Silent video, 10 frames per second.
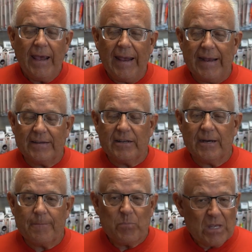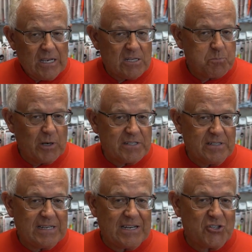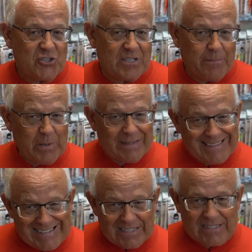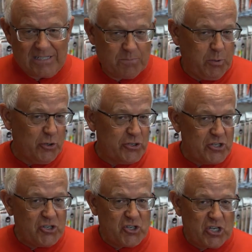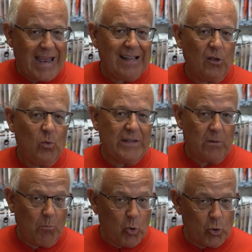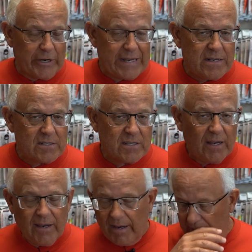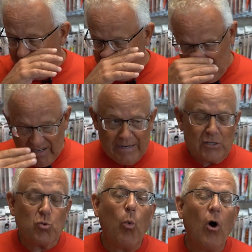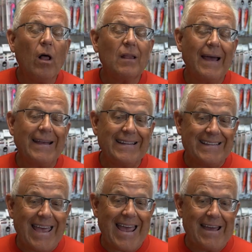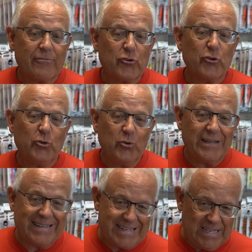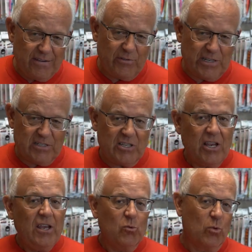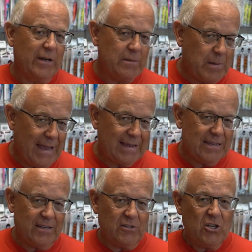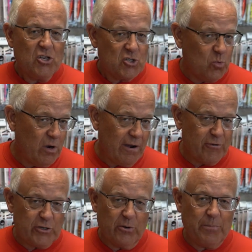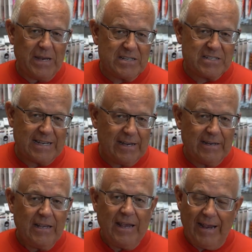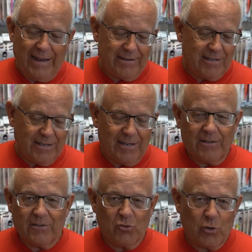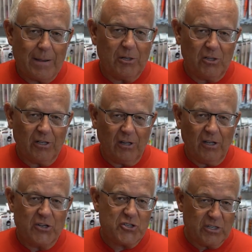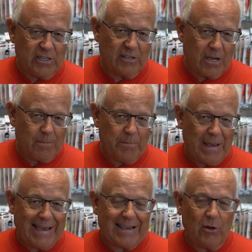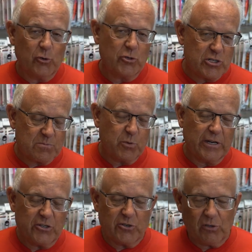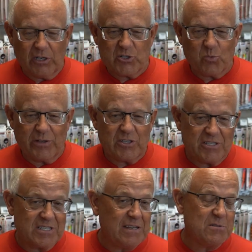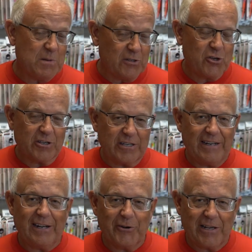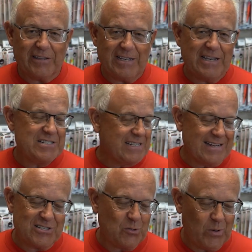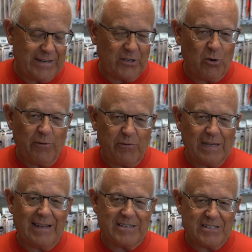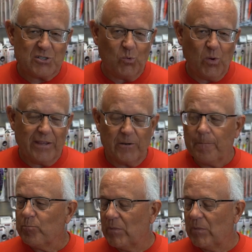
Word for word: And uh, his presentations have been this: it's perch and shallow in the mornings, and it's walleye in the afternoon and evenings, running back in to wherever you're based at and uh, grabbing a little lunch and then coming back out, or just bringing your lunch with you. Steve's been cooking it out on the ice. That's the way to go if you got decent weather.